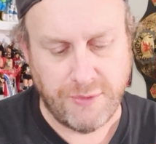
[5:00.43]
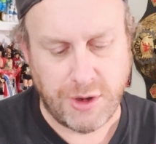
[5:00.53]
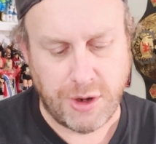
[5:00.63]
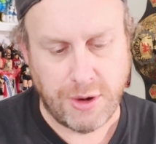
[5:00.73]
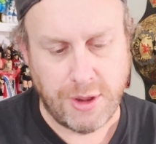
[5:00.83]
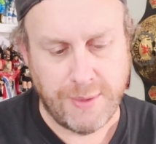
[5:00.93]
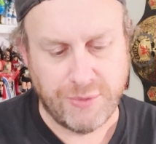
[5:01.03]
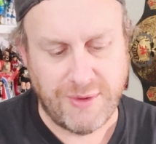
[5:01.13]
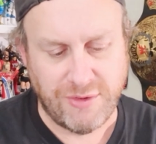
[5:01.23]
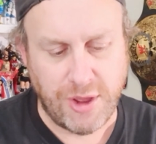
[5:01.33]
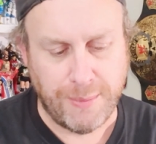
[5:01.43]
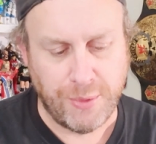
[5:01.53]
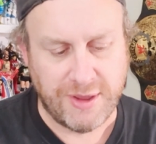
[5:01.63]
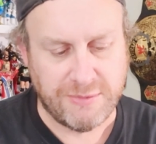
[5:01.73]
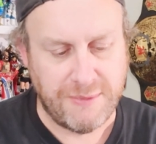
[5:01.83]
over there. So I have a
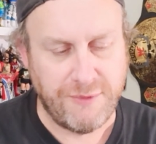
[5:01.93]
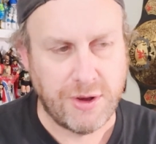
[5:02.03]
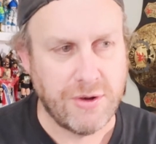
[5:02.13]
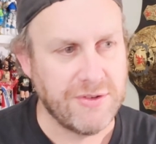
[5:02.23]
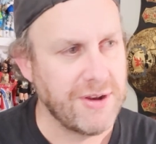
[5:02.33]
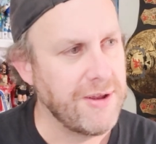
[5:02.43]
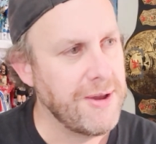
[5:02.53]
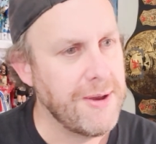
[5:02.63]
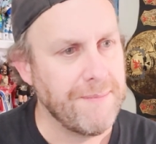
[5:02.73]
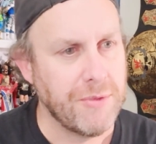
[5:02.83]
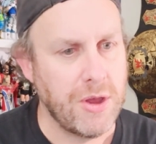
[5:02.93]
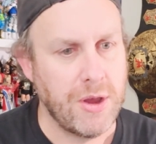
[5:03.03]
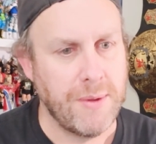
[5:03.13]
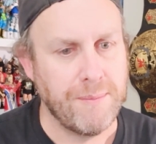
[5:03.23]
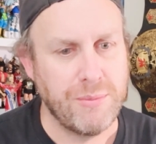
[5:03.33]
couple X-Men figures, and
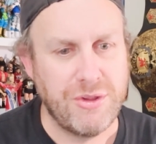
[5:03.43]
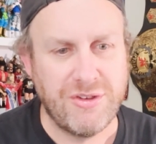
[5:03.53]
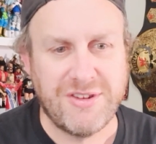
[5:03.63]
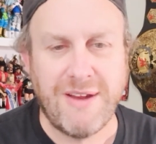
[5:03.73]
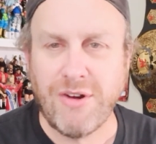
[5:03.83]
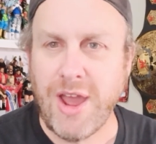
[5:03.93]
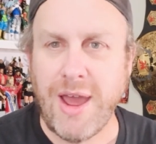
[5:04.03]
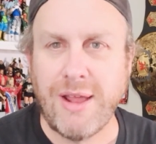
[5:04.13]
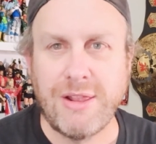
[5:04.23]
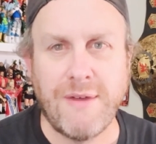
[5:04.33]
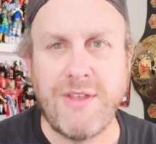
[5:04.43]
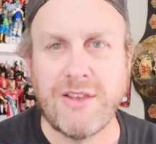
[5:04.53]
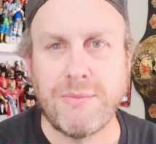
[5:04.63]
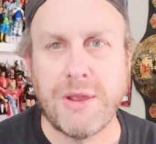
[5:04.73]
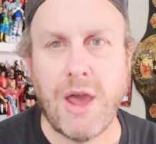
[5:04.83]
just never got, I love
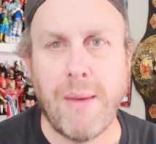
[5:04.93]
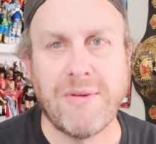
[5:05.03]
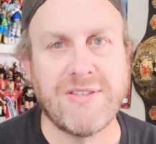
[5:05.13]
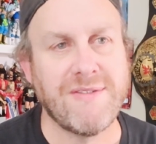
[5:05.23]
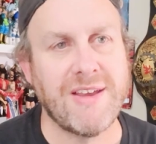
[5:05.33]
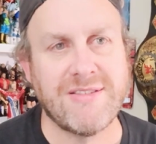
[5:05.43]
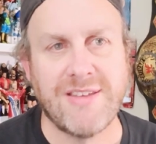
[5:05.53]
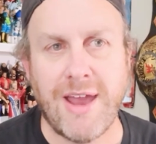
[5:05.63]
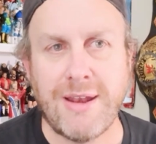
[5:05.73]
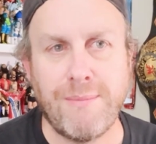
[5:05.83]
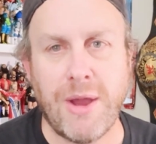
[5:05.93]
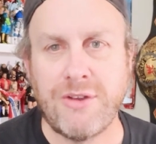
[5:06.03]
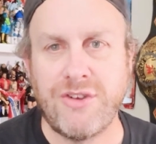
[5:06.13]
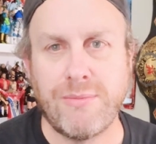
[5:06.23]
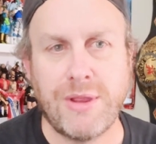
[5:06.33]
the X-Men comics. I've got signed
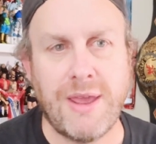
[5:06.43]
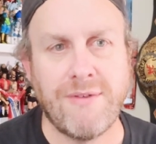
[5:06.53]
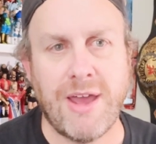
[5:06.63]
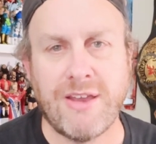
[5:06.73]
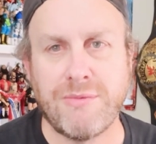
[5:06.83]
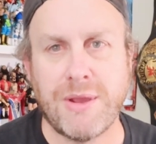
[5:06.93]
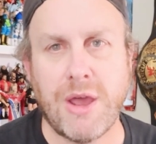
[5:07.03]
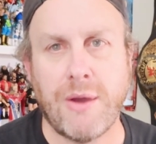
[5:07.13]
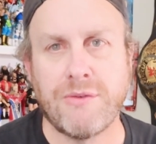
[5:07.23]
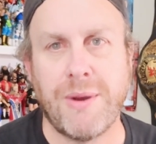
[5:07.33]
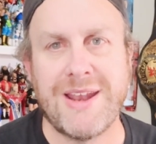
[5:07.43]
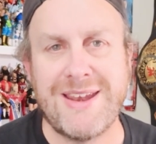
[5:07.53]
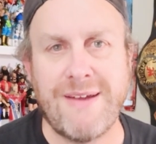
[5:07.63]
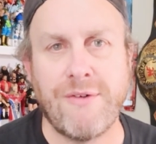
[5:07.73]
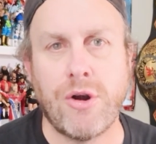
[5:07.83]
by Jim Lee. I've got X-Men comics, but I
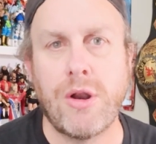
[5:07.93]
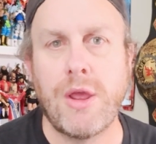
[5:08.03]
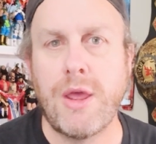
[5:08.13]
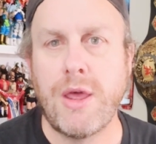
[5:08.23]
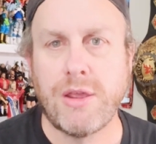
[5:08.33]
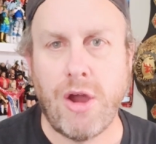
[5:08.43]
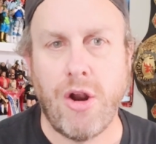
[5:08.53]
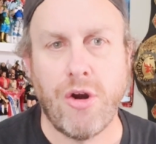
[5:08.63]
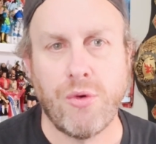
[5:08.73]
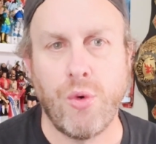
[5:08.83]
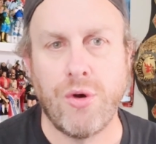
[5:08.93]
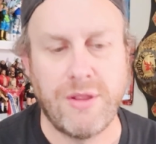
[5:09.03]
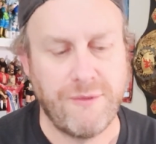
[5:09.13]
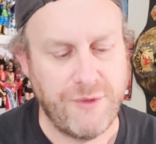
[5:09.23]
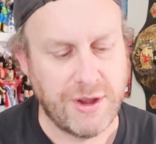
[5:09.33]
never got hardcore
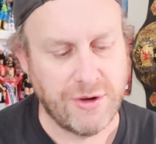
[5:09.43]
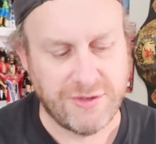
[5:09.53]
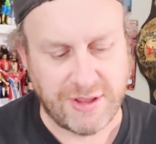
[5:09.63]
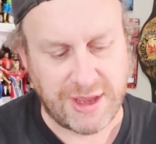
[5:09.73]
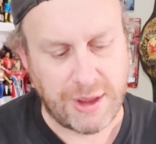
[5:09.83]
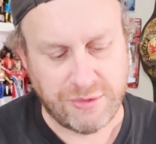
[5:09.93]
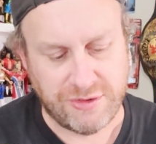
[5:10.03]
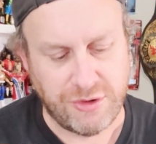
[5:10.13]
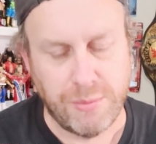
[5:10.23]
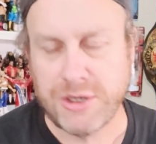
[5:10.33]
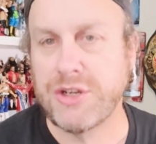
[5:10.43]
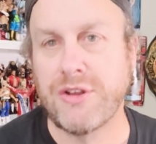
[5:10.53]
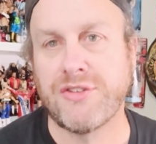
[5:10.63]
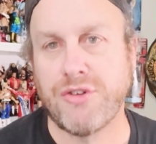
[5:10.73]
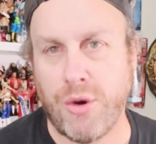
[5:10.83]
into the figures. I think I was too much
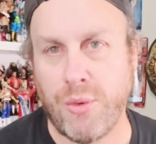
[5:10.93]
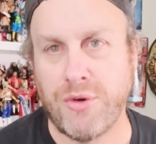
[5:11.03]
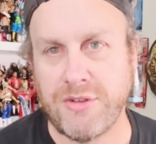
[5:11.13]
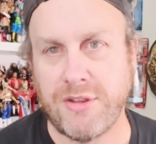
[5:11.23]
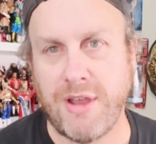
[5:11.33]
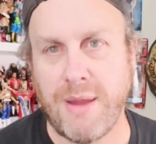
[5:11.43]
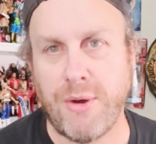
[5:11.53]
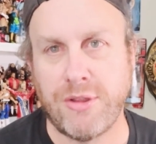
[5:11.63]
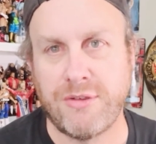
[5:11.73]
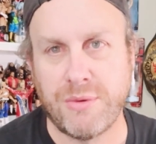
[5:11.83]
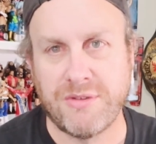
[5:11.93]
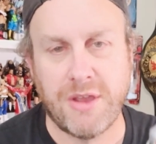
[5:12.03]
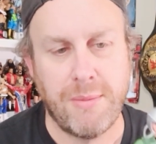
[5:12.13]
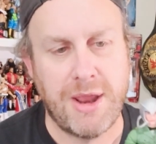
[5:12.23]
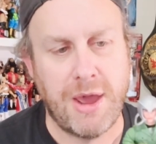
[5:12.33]
into Star Wars at the time all this was
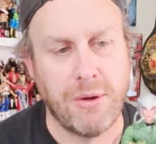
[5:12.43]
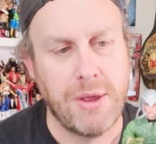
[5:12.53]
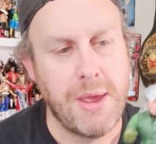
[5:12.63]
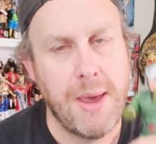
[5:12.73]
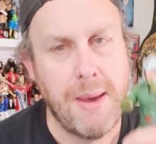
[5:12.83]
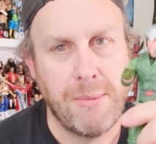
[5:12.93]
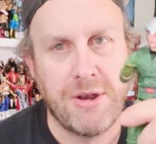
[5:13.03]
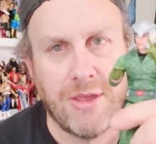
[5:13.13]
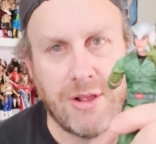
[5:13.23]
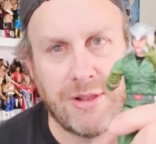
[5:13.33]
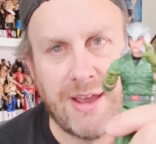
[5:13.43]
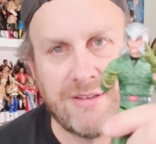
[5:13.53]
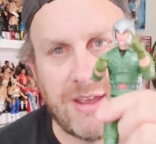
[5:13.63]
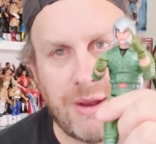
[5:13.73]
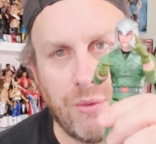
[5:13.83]
coming out. But
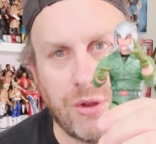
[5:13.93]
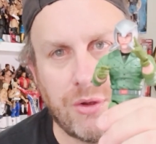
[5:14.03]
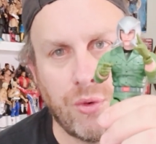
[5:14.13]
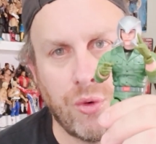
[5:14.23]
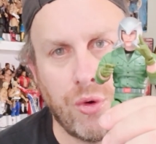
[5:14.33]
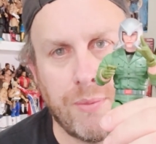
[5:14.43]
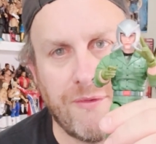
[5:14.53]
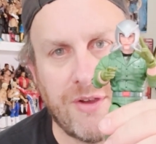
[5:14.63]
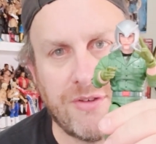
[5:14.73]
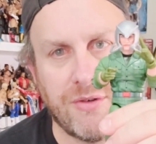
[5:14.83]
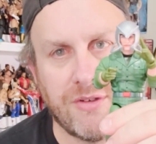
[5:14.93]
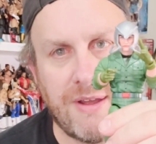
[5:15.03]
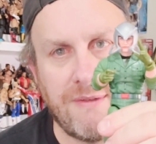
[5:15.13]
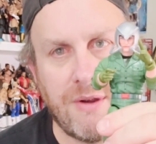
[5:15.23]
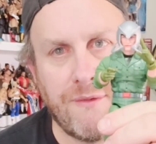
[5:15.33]
nonetheless, a really cool Professor
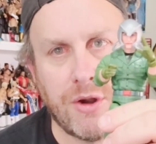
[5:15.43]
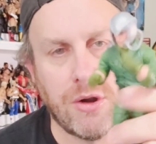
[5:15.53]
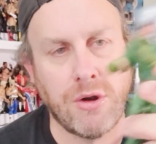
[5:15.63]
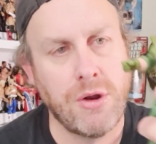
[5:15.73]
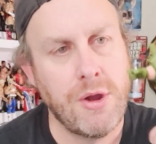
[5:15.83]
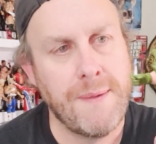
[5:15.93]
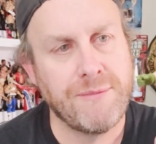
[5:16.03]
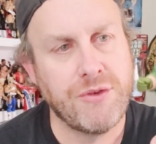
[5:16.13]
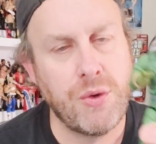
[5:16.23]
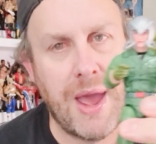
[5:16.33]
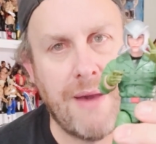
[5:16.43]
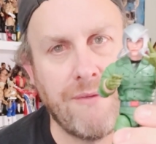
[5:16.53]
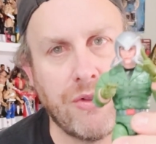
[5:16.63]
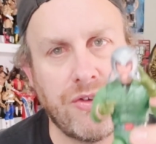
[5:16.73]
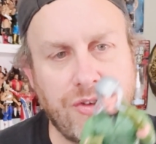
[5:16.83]
Xavier figure to
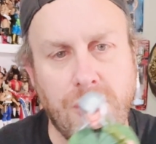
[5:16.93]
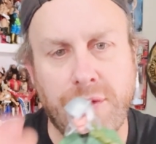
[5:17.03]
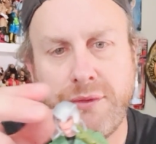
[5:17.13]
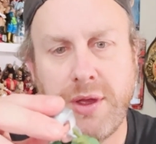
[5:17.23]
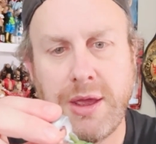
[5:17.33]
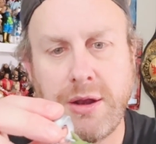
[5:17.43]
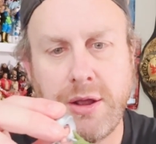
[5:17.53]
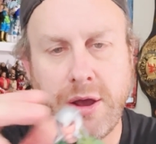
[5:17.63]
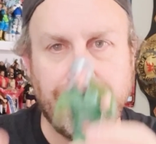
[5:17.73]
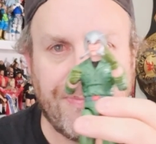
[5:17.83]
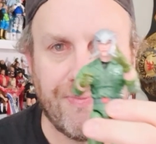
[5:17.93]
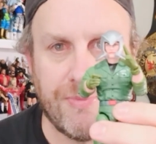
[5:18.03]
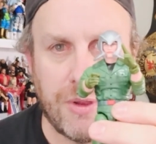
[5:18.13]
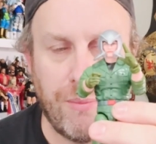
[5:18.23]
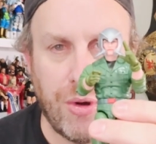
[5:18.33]
have on the shelf, and
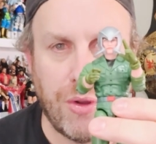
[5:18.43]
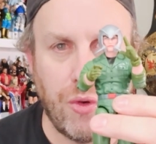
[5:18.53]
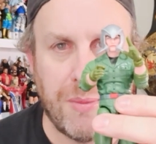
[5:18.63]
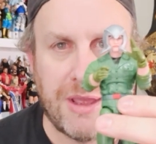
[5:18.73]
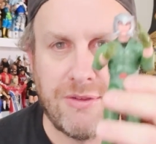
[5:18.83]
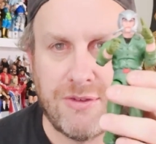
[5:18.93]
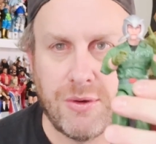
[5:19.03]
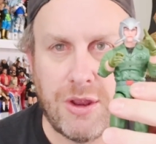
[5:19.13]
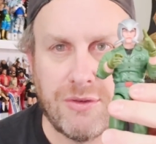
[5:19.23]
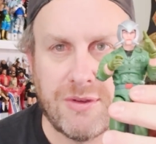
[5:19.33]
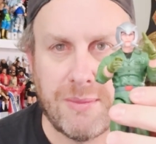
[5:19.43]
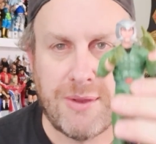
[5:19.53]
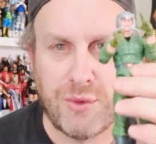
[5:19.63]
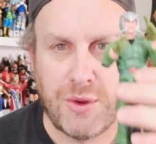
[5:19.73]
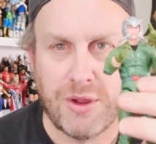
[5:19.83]
pretty cool, man. So
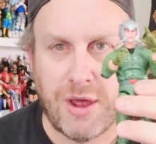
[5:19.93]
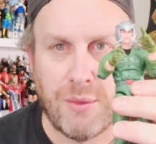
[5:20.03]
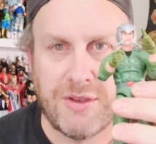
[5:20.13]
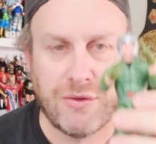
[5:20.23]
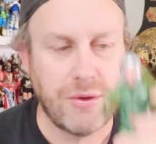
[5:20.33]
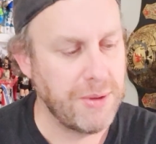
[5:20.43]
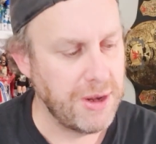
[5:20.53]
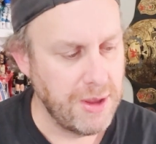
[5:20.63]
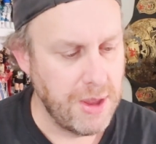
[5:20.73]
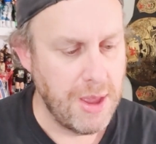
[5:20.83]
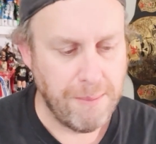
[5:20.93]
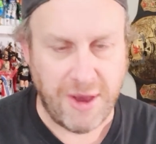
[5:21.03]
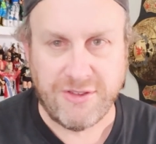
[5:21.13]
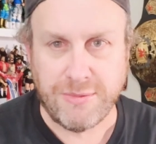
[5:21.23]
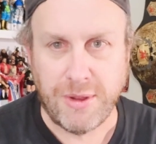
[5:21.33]
sometimes we do a lot of wrestling, but
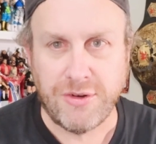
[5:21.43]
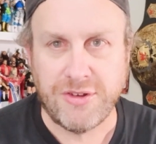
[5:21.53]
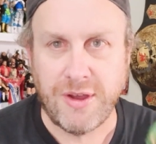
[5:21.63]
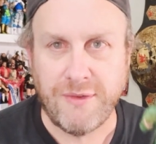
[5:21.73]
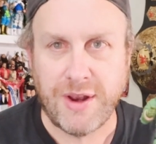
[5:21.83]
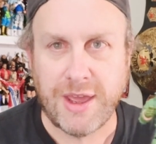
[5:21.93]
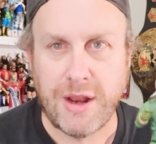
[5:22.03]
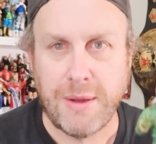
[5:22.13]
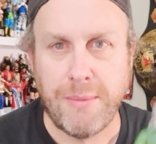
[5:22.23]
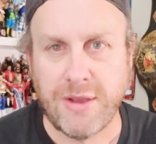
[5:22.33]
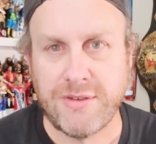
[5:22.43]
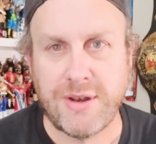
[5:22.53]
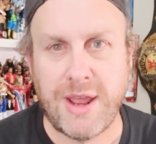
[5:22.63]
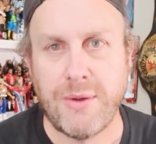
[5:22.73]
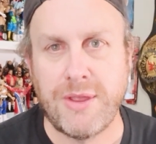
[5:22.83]
buy some other stuff, and I got to
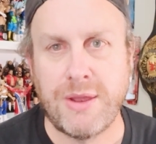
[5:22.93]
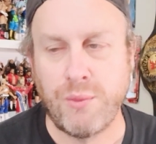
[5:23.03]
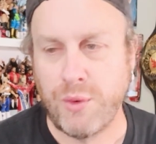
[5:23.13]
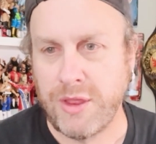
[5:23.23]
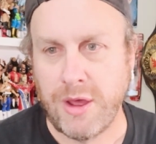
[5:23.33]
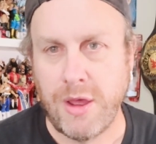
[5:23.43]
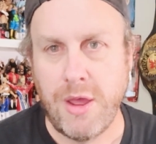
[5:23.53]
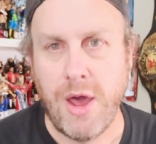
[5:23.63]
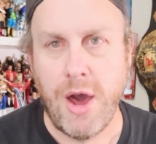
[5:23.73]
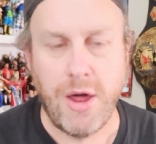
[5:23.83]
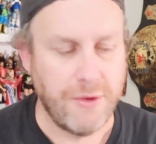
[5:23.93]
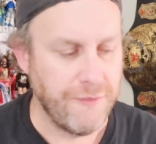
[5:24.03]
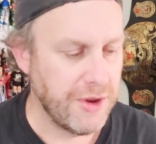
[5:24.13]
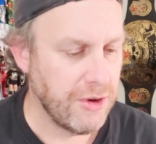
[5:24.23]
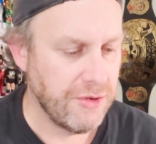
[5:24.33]
unbox it now and then with
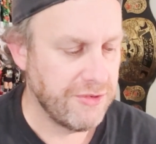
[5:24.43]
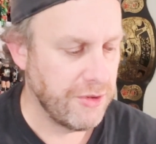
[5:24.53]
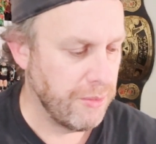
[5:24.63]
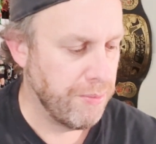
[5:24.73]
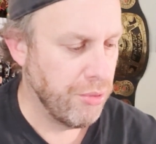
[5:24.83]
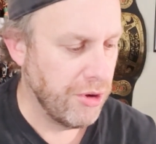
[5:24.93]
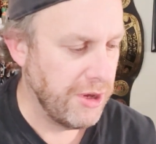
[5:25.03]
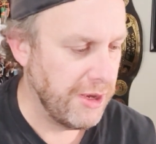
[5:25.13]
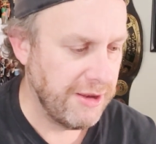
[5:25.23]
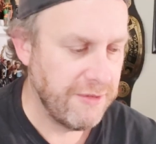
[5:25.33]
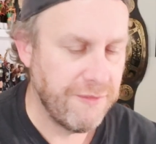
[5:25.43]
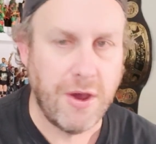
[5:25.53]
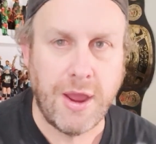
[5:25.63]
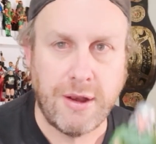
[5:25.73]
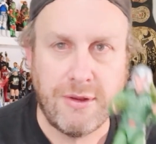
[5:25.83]
other figures. So pretty neat to
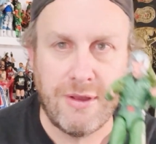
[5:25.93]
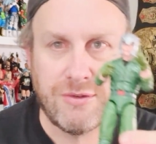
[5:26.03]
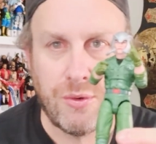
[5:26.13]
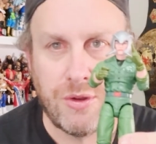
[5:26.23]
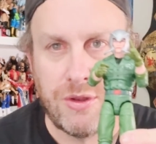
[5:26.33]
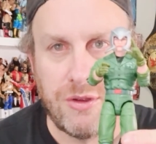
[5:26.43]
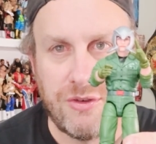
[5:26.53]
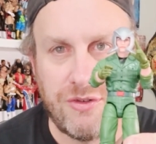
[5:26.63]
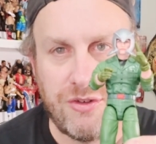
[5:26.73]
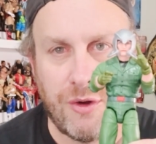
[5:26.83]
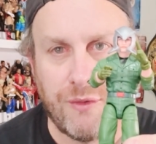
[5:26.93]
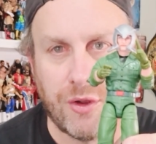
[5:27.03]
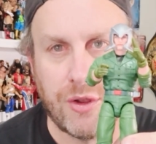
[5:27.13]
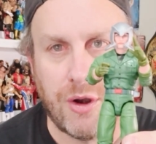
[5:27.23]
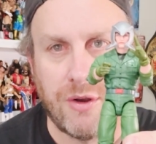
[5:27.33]
find this on the shelf
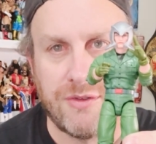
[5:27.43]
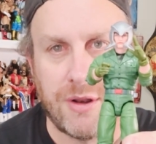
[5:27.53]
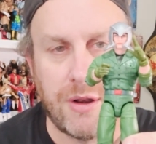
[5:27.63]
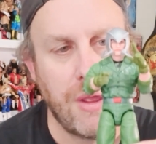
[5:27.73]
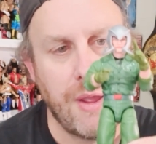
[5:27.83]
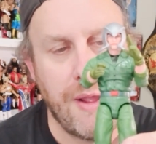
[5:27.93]
for clearance. And